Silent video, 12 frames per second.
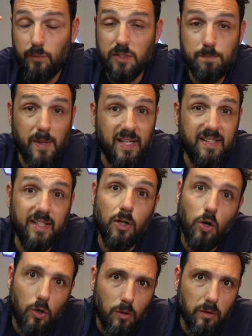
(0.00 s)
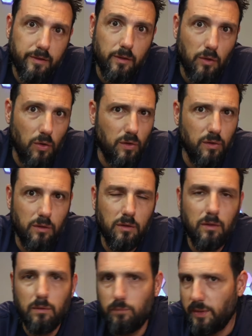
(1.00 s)
respecting all the
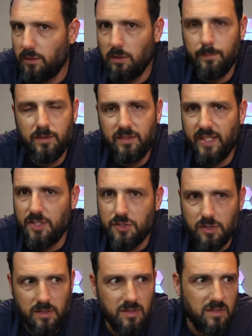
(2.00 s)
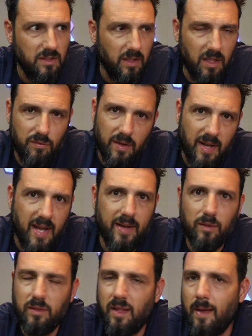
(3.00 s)
local regulations. Give an eye
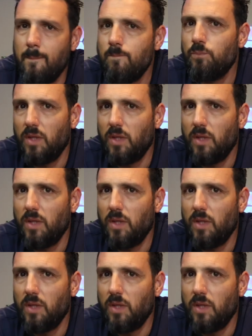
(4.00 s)
on them.